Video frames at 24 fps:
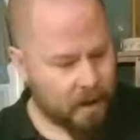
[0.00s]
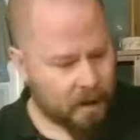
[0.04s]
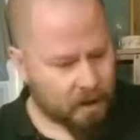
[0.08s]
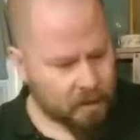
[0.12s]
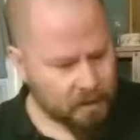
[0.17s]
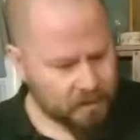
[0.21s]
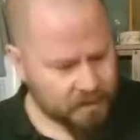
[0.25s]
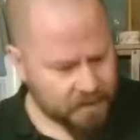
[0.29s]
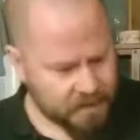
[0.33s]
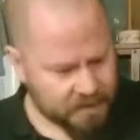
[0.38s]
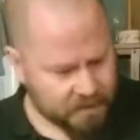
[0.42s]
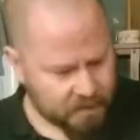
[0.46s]
now
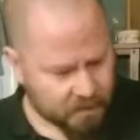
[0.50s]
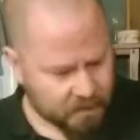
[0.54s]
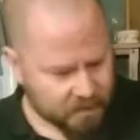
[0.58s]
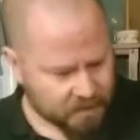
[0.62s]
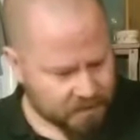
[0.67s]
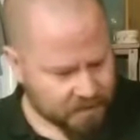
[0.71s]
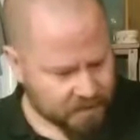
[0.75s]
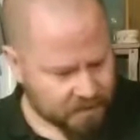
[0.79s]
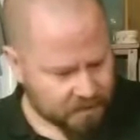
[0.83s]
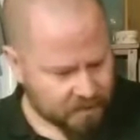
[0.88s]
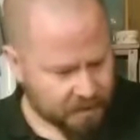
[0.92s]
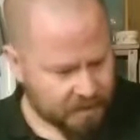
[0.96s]
all of these
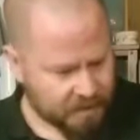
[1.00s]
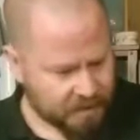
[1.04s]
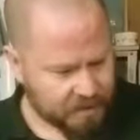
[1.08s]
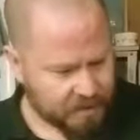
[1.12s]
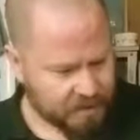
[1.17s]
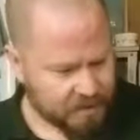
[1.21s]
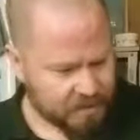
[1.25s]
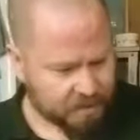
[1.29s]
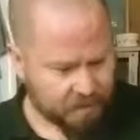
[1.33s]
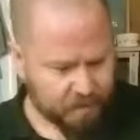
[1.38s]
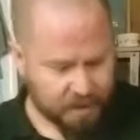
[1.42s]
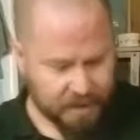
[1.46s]
oils that are
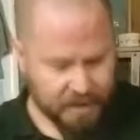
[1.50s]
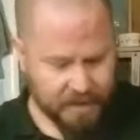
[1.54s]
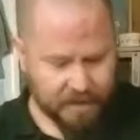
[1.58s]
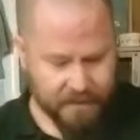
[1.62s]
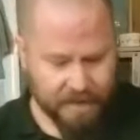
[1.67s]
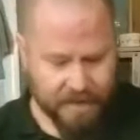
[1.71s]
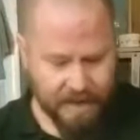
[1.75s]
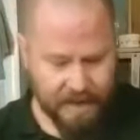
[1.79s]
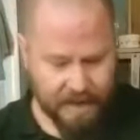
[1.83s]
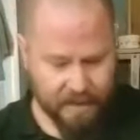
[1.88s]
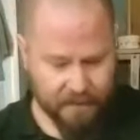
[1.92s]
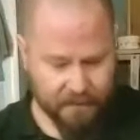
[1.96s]
in this
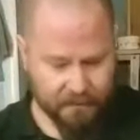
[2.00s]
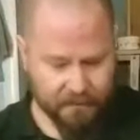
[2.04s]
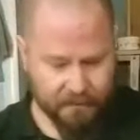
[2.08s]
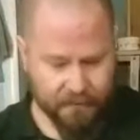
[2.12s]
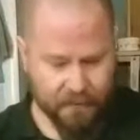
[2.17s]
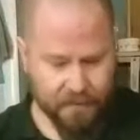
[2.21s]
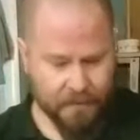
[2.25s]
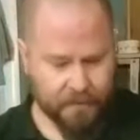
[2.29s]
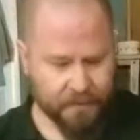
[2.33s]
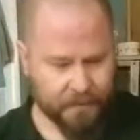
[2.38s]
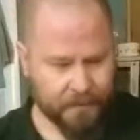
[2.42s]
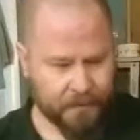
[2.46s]
blend
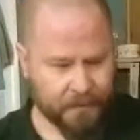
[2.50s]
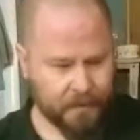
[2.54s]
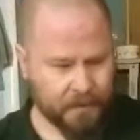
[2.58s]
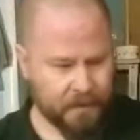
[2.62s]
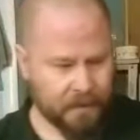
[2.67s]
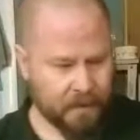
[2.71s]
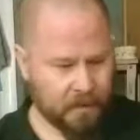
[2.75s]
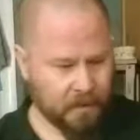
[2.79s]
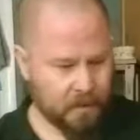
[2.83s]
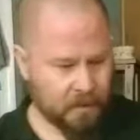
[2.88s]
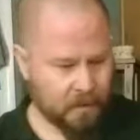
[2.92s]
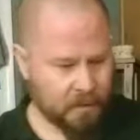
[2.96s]
have
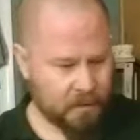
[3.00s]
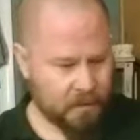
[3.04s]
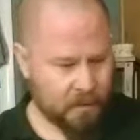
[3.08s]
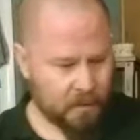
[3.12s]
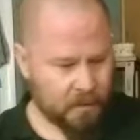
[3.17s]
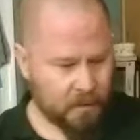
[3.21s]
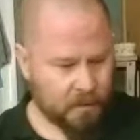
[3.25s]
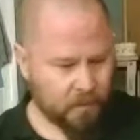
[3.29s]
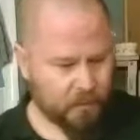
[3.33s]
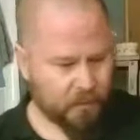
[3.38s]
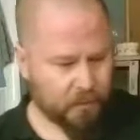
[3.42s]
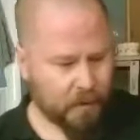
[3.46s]

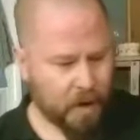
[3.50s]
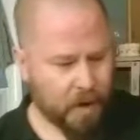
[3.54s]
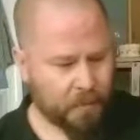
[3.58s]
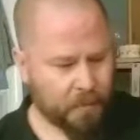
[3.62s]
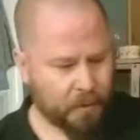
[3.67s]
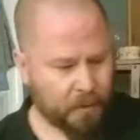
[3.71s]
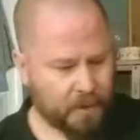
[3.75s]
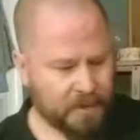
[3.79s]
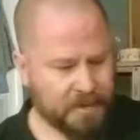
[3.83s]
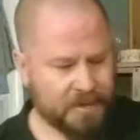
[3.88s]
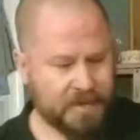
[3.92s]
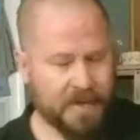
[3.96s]

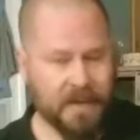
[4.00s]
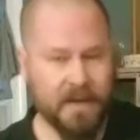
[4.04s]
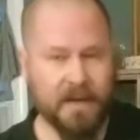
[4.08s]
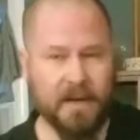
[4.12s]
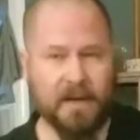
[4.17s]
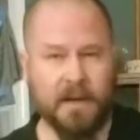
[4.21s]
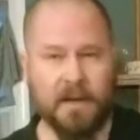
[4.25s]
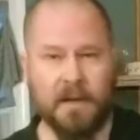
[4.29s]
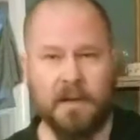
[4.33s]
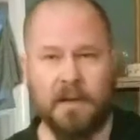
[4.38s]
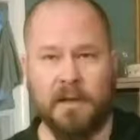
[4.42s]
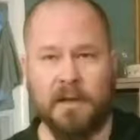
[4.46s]
properties
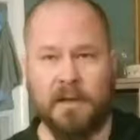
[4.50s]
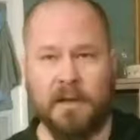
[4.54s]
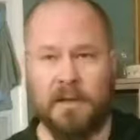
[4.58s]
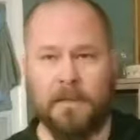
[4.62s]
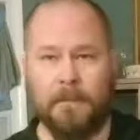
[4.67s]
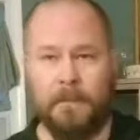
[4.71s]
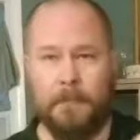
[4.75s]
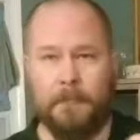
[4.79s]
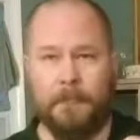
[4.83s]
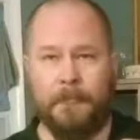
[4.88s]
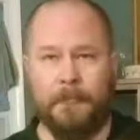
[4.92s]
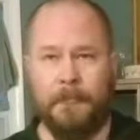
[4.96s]
that
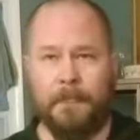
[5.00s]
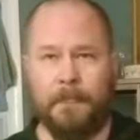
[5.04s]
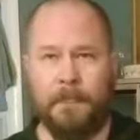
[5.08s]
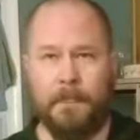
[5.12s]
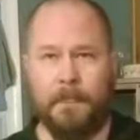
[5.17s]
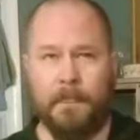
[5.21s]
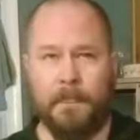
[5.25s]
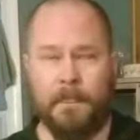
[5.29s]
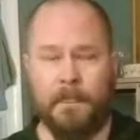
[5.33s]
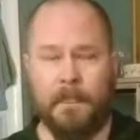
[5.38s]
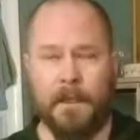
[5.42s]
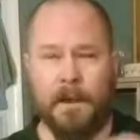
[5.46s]

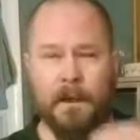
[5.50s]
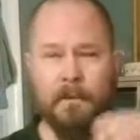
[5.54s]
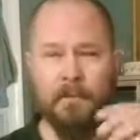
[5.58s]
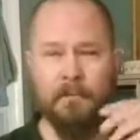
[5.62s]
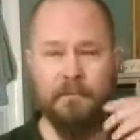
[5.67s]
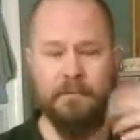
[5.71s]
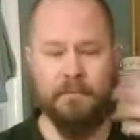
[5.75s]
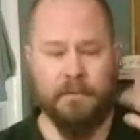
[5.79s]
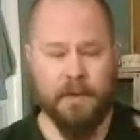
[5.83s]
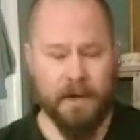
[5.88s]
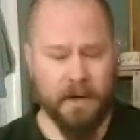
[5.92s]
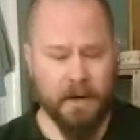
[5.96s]

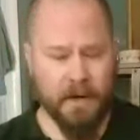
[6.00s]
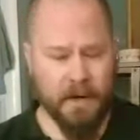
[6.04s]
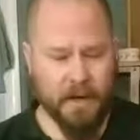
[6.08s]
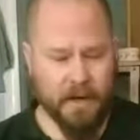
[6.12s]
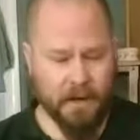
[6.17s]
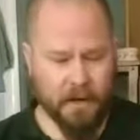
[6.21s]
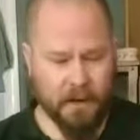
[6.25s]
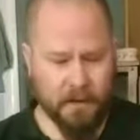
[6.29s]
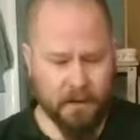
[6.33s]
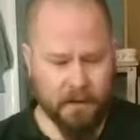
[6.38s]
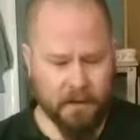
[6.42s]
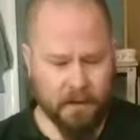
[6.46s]
are
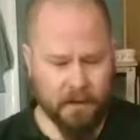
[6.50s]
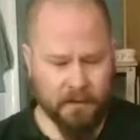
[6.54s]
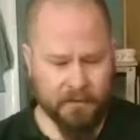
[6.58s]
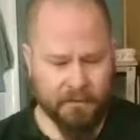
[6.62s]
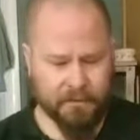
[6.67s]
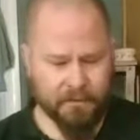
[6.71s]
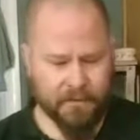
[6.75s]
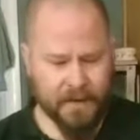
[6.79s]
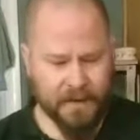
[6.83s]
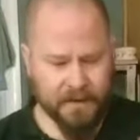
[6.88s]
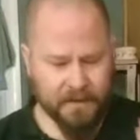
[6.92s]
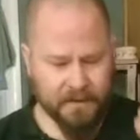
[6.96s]
very
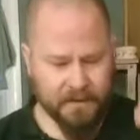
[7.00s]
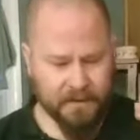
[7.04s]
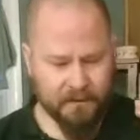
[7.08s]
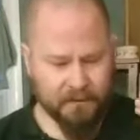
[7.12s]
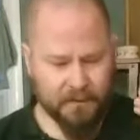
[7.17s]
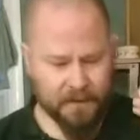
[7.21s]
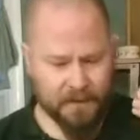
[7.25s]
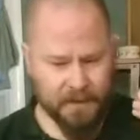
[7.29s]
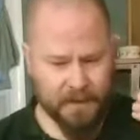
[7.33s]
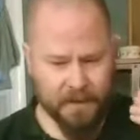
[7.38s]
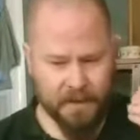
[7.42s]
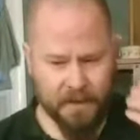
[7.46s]

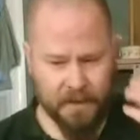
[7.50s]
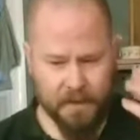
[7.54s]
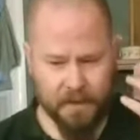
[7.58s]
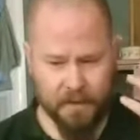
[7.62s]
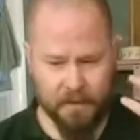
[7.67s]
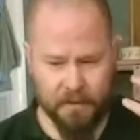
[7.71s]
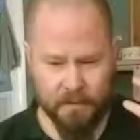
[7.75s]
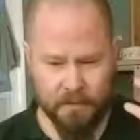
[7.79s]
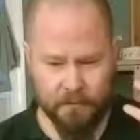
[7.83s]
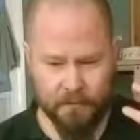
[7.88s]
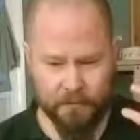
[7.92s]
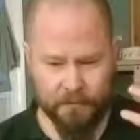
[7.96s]
effective
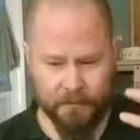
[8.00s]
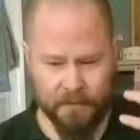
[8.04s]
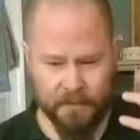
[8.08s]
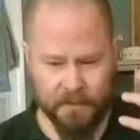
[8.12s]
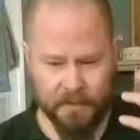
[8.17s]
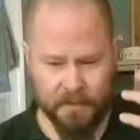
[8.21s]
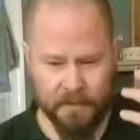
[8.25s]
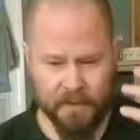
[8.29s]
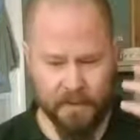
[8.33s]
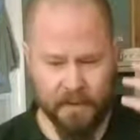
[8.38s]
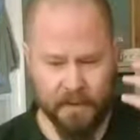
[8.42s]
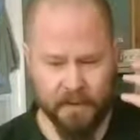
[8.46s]
in
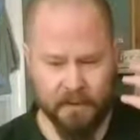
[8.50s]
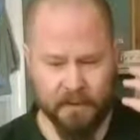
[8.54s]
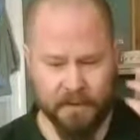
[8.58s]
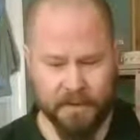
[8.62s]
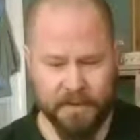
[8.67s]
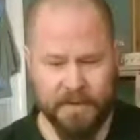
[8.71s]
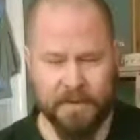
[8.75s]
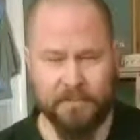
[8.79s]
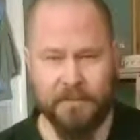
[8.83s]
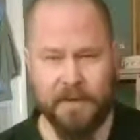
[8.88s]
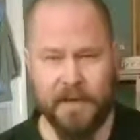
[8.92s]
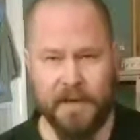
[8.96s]

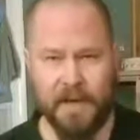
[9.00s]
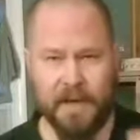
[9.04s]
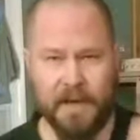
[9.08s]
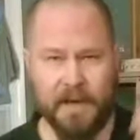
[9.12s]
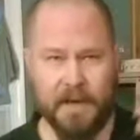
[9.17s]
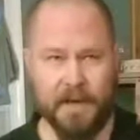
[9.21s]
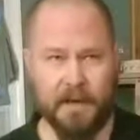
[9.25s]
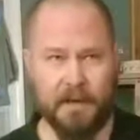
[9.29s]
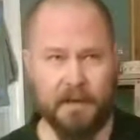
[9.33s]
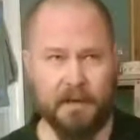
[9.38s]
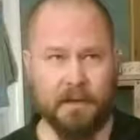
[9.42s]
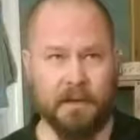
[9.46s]

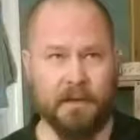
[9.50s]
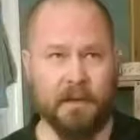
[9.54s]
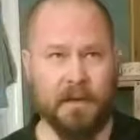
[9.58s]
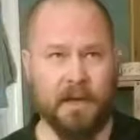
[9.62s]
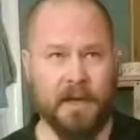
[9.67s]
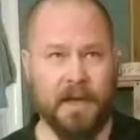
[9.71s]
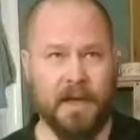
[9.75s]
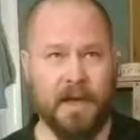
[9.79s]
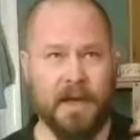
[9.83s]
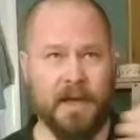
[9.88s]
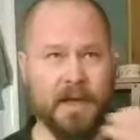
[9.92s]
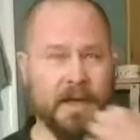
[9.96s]
alleviating
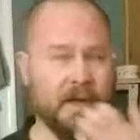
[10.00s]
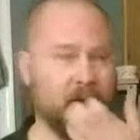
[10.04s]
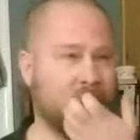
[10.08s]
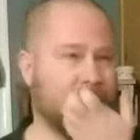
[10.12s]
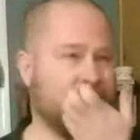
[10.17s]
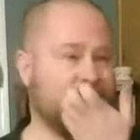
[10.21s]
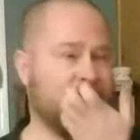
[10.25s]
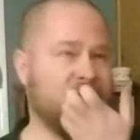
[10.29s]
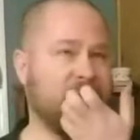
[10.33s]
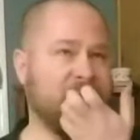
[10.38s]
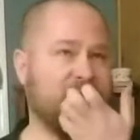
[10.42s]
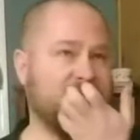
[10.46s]

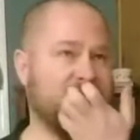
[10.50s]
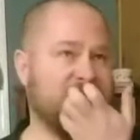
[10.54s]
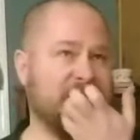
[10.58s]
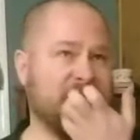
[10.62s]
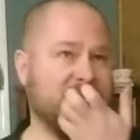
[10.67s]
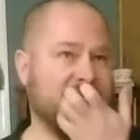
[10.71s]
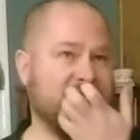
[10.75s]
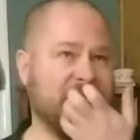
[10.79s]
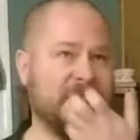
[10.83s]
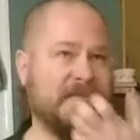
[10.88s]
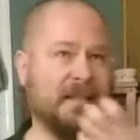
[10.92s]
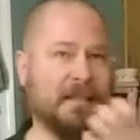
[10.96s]
and
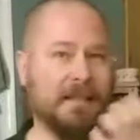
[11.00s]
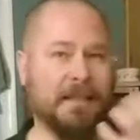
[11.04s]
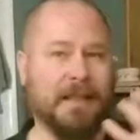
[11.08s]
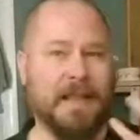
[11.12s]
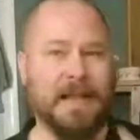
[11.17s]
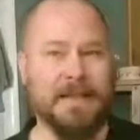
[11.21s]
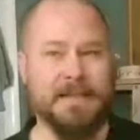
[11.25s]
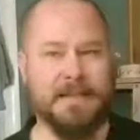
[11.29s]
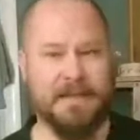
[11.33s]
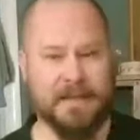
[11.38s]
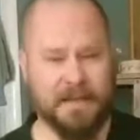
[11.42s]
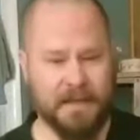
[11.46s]

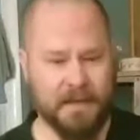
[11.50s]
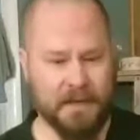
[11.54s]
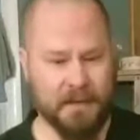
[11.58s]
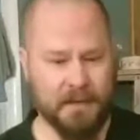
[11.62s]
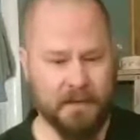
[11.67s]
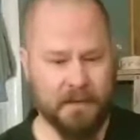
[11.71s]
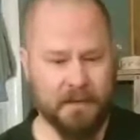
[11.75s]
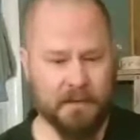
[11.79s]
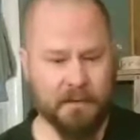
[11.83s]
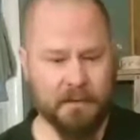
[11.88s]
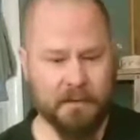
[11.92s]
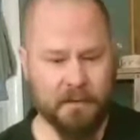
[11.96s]

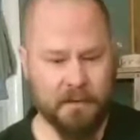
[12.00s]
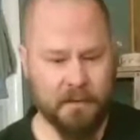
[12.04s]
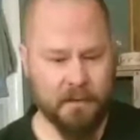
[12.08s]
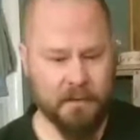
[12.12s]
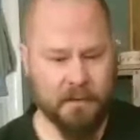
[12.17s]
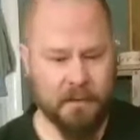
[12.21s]
lessening